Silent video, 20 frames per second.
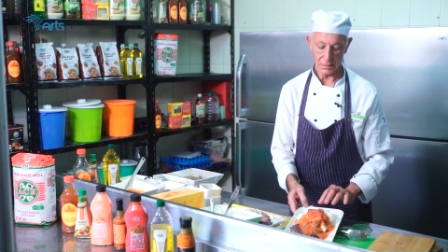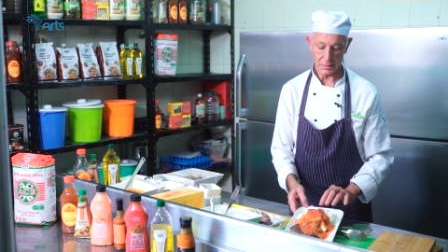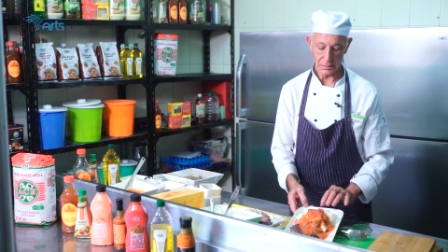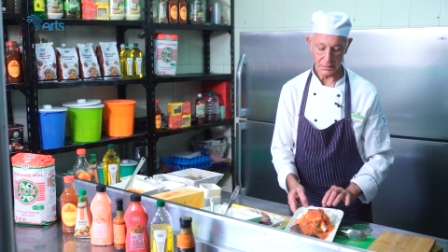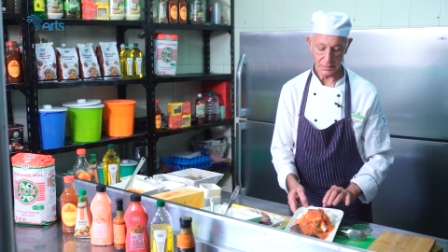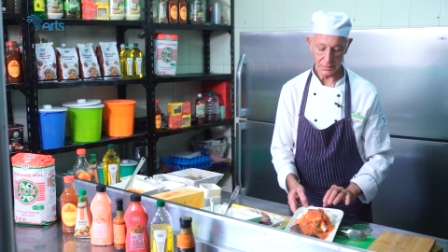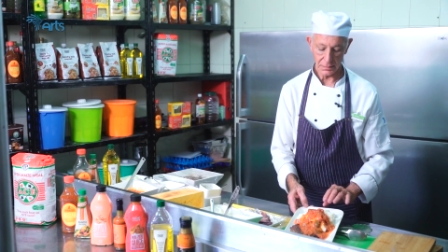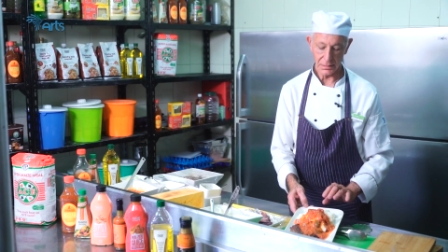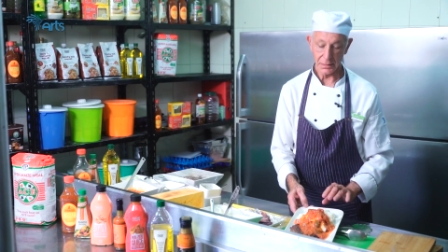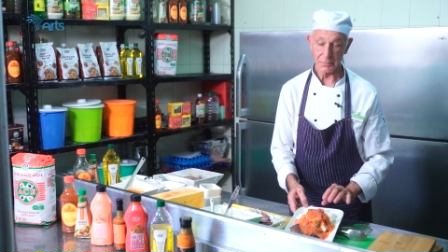
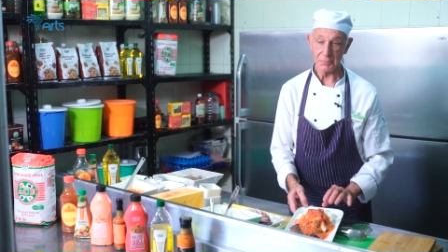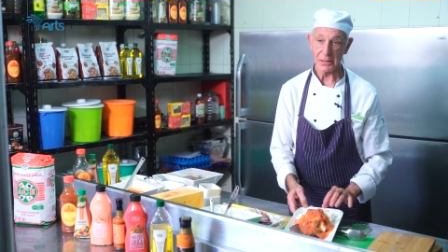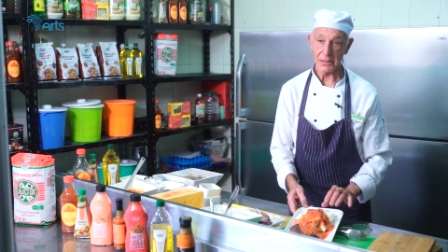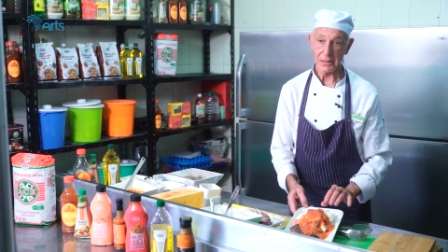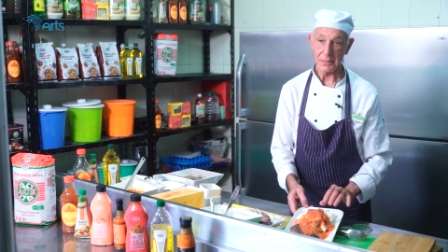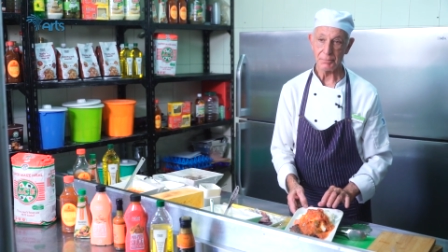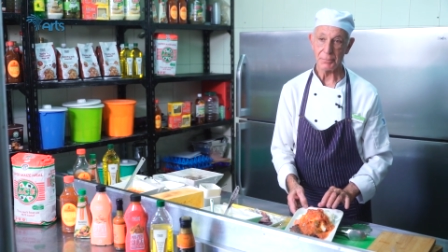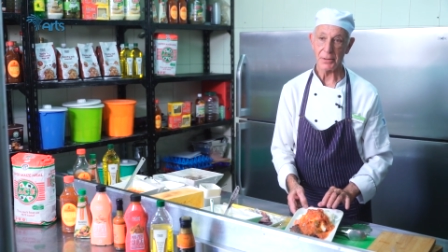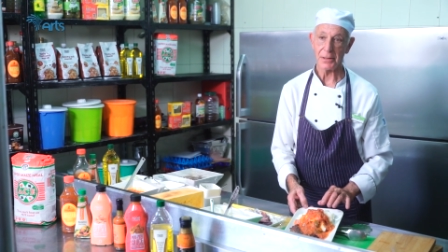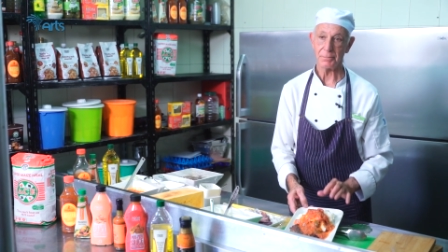uh, the
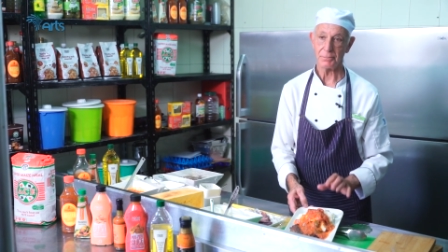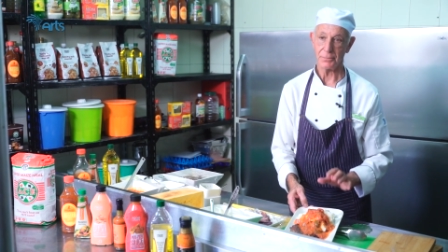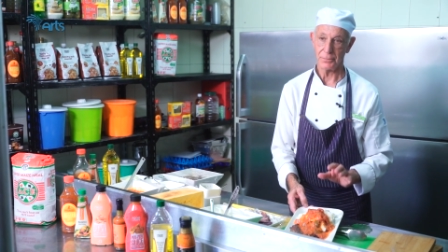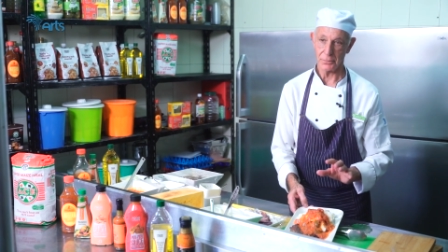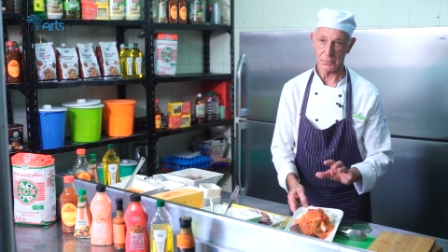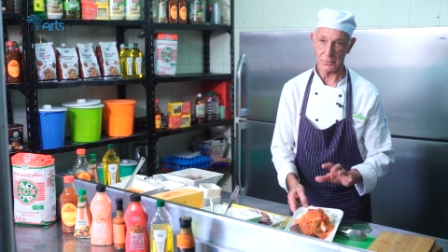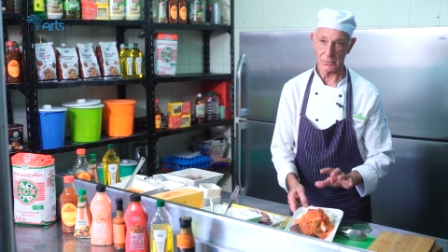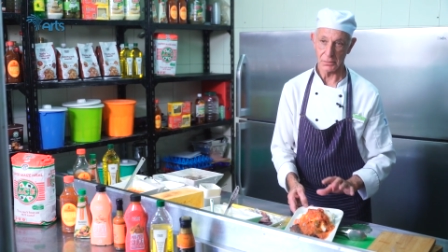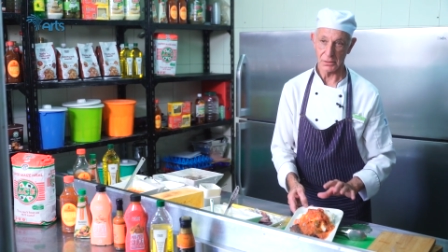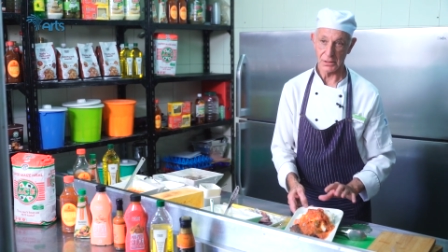mielie pap
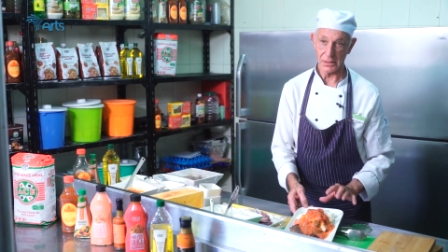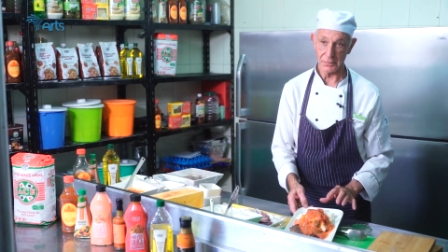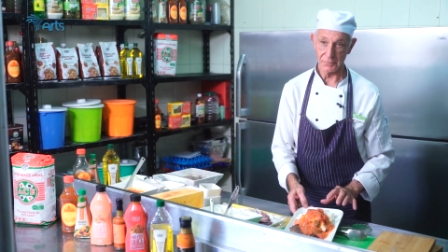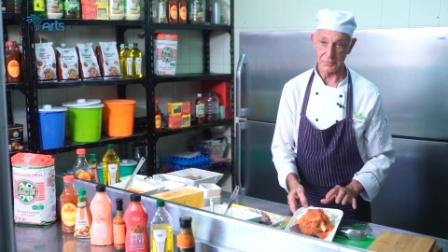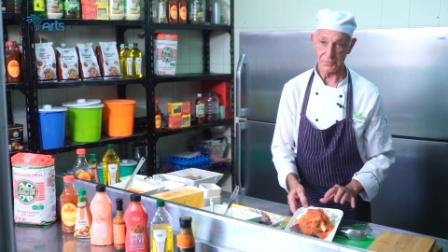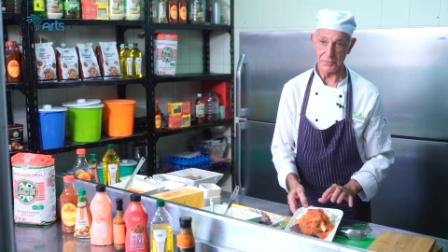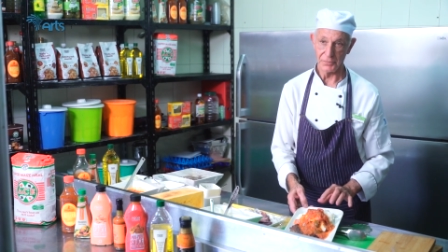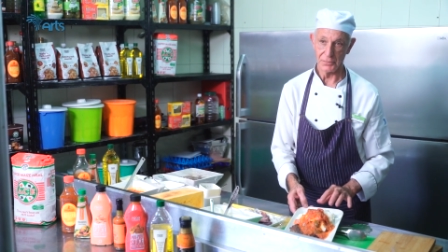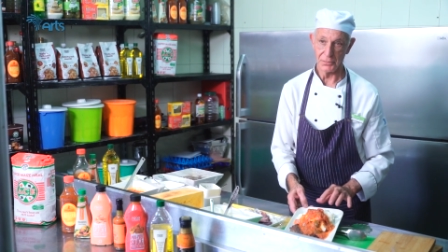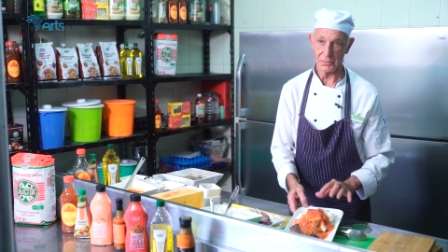or
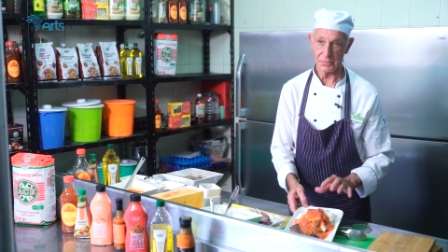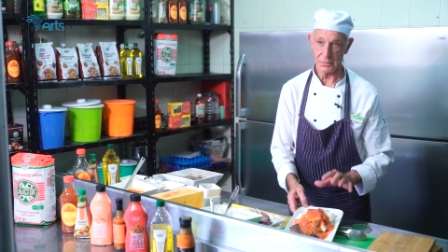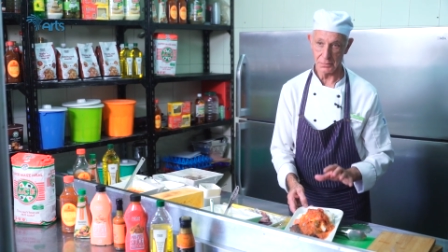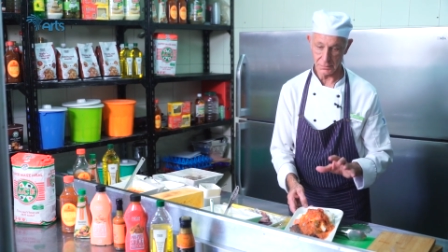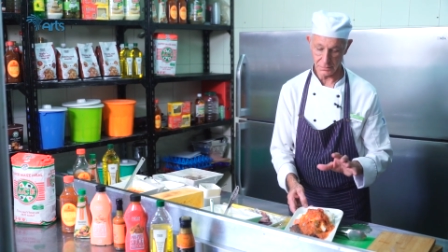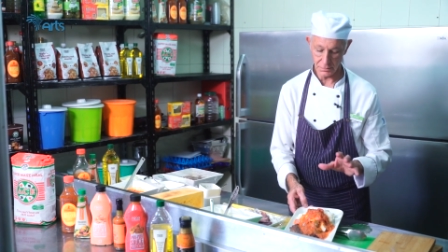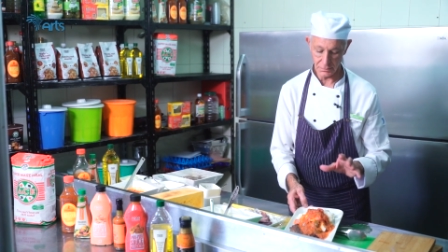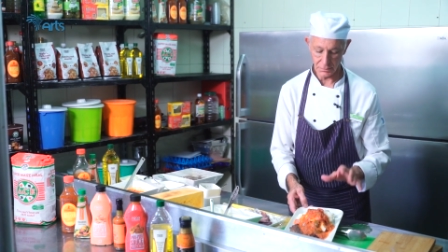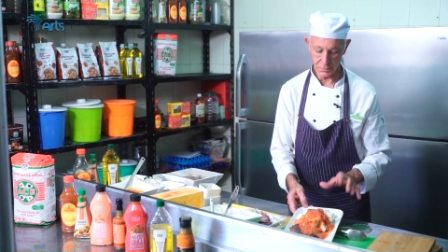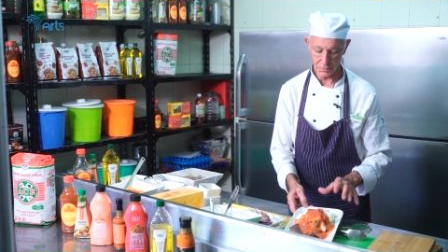gumfu
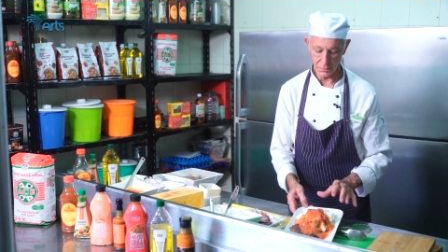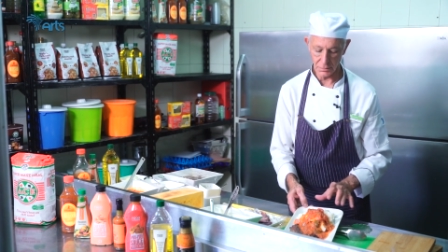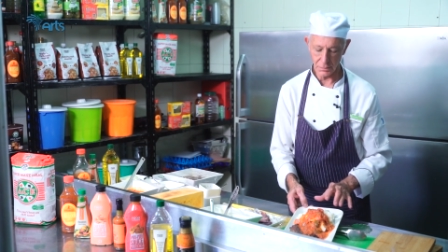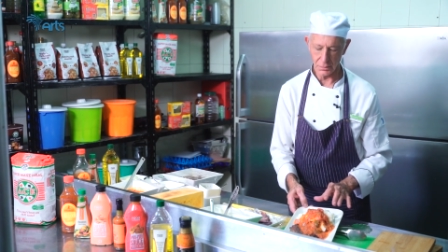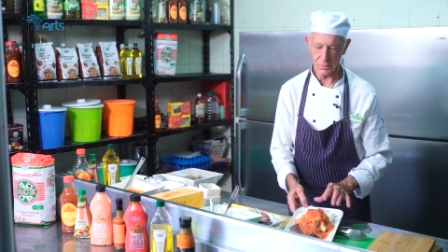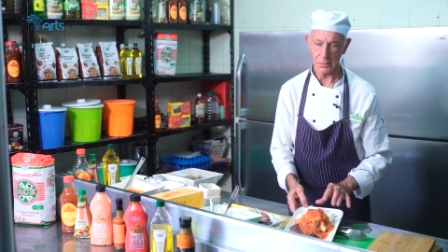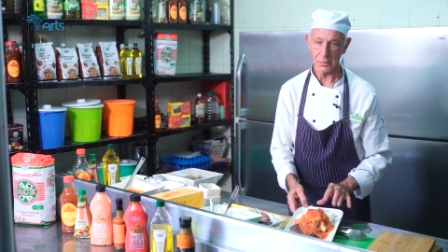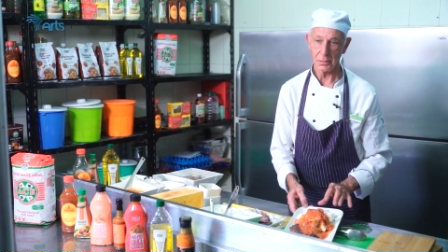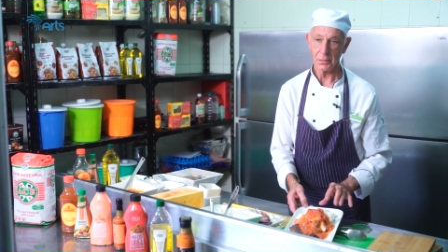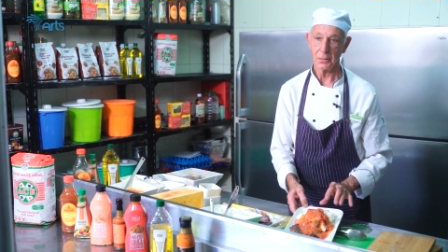
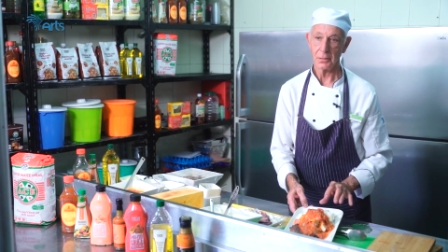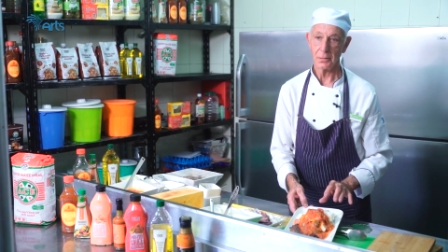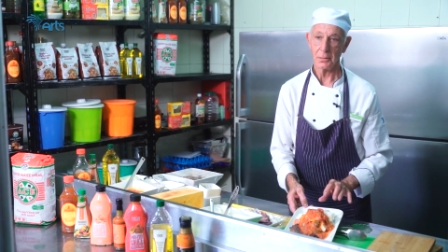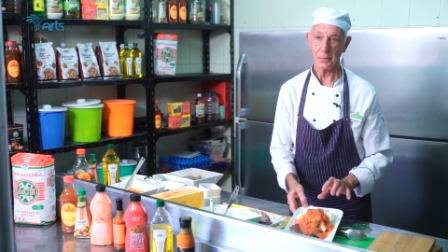or